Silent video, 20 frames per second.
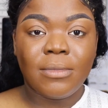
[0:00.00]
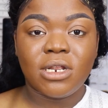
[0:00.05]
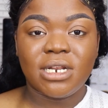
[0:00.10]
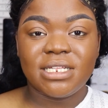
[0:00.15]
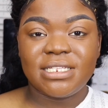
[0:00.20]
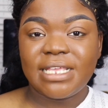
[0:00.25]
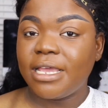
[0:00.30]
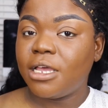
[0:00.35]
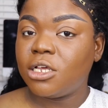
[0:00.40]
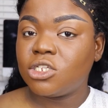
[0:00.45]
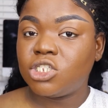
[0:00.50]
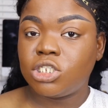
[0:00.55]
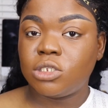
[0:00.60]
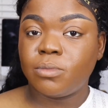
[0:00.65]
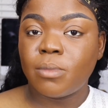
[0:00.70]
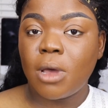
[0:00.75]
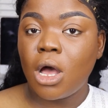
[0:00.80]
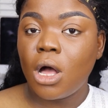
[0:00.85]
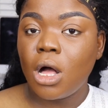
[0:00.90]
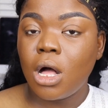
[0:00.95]
going to take a
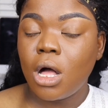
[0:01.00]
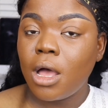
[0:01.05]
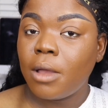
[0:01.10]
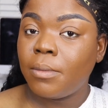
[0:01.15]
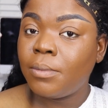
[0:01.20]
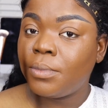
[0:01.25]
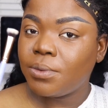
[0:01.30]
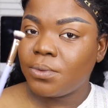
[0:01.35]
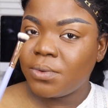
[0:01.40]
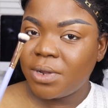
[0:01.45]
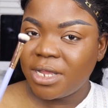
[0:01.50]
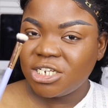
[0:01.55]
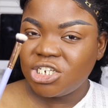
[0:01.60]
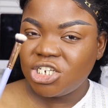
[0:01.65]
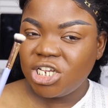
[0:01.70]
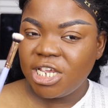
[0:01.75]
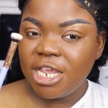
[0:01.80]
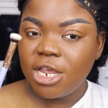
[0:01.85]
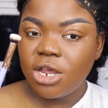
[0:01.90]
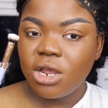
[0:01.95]
small
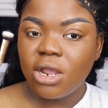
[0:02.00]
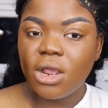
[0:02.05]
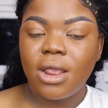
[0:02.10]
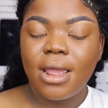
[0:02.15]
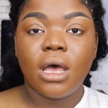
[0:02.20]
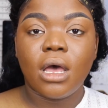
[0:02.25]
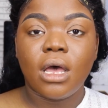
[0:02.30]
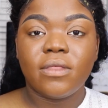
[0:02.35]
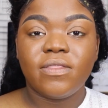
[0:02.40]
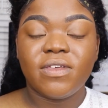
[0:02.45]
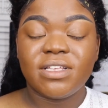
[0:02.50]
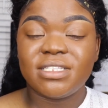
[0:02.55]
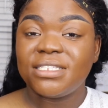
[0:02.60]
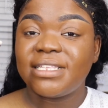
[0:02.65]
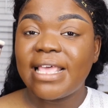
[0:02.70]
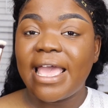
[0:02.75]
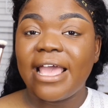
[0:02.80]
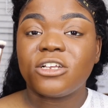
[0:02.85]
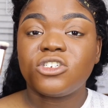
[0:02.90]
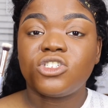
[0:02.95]
brush here. This is
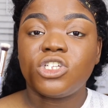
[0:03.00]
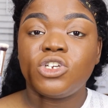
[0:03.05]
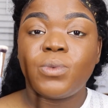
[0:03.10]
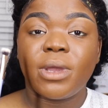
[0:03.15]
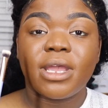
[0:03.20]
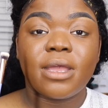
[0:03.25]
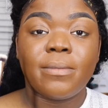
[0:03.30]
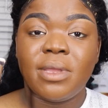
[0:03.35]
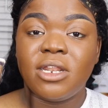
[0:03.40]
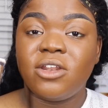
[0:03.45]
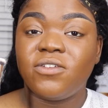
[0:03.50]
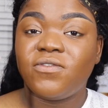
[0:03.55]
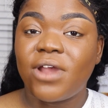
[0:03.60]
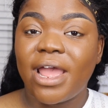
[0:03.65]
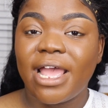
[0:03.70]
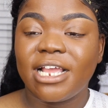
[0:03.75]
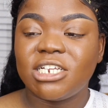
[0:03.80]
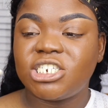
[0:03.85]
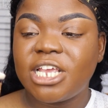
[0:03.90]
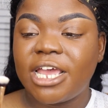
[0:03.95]
actually recommended for
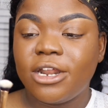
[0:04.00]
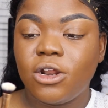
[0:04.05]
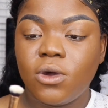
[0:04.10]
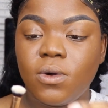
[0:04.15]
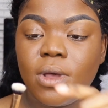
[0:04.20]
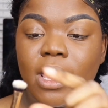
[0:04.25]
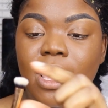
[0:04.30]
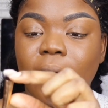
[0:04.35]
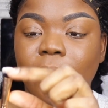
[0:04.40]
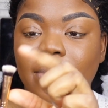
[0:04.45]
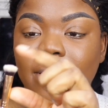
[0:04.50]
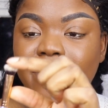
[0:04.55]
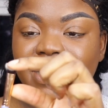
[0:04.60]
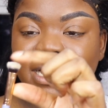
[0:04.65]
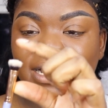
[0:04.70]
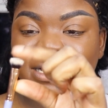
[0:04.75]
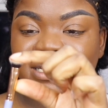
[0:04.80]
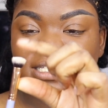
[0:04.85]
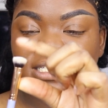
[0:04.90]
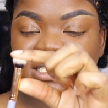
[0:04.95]
eyeshadow, but
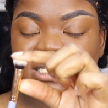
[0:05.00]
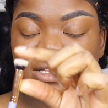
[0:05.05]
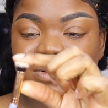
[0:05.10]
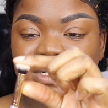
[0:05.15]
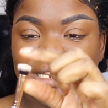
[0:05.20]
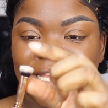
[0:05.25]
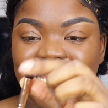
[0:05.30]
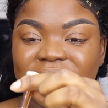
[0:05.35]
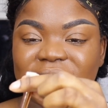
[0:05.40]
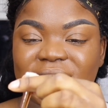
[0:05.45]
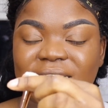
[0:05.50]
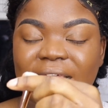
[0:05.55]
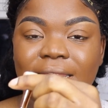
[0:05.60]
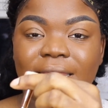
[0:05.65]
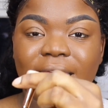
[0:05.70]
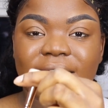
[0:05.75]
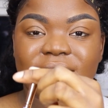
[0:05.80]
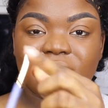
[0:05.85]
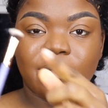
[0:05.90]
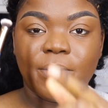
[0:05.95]
because it's so dense, I
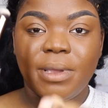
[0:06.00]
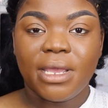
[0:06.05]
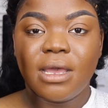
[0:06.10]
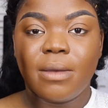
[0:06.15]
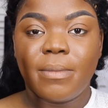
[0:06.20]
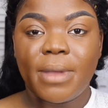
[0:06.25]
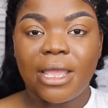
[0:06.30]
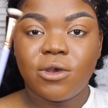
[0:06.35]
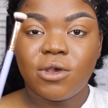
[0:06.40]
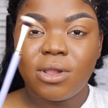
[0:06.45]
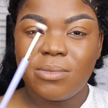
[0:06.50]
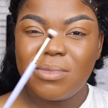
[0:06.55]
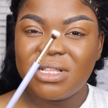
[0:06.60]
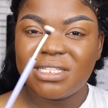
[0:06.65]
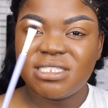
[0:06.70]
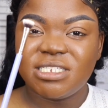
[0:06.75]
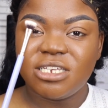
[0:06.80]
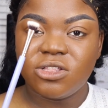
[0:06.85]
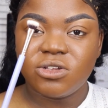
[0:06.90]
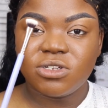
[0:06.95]
like to pick up my cream
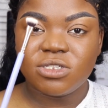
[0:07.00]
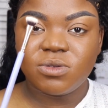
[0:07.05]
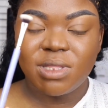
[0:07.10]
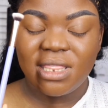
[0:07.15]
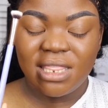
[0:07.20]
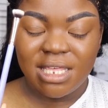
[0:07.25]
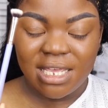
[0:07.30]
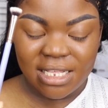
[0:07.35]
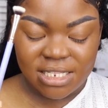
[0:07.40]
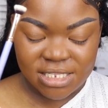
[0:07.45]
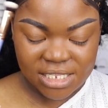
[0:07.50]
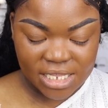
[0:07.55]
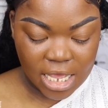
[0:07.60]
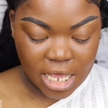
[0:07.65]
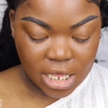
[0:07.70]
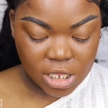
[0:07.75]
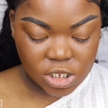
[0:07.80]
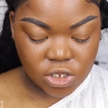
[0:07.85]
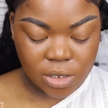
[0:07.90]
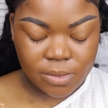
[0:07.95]
concealers with this.
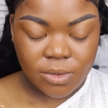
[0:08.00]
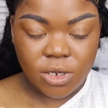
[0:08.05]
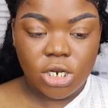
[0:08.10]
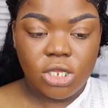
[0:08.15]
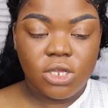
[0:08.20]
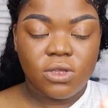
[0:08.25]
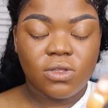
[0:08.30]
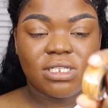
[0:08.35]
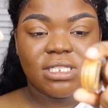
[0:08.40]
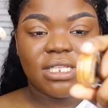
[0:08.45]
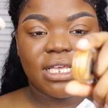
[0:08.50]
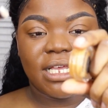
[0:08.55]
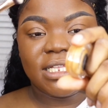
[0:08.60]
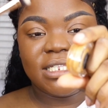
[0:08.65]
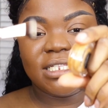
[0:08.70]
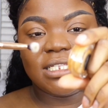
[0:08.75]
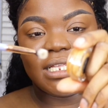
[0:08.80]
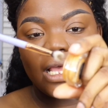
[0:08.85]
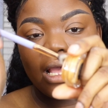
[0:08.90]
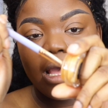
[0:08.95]
So I'm going to use
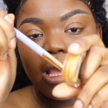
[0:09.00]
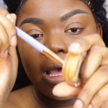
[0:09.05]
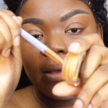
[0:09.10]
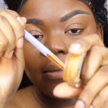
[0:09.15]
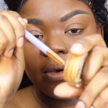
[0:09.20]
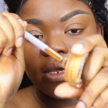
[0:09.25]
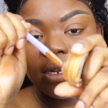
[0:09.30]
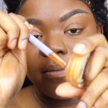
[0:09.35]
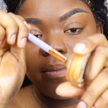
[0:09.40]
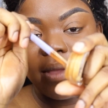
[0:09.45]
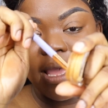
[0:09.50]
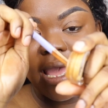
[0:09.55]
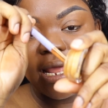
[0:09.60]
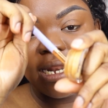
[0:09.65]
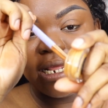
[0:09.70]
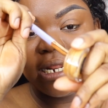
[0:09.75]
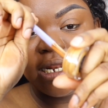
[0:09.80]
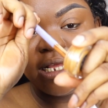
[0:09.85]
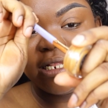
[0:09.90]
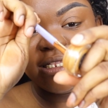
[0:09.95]
this. I'm going to pat
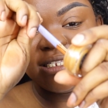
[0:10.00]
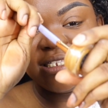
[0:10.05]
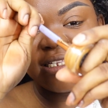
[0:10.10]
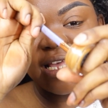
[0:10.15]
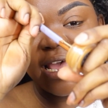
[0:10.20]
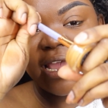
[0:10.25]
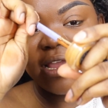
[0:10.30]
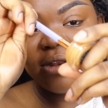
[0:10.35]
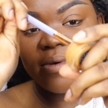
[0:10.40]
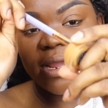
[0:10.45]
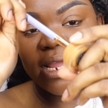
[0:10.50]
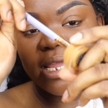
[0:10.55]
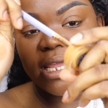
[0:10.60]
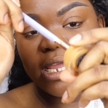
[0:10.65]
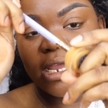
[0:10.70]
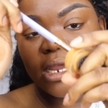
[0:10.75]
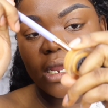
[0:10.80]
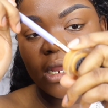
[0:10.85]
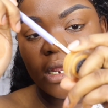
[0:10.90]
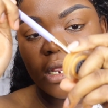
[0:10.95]
it inside right
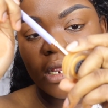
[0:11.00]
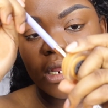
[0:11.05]
here.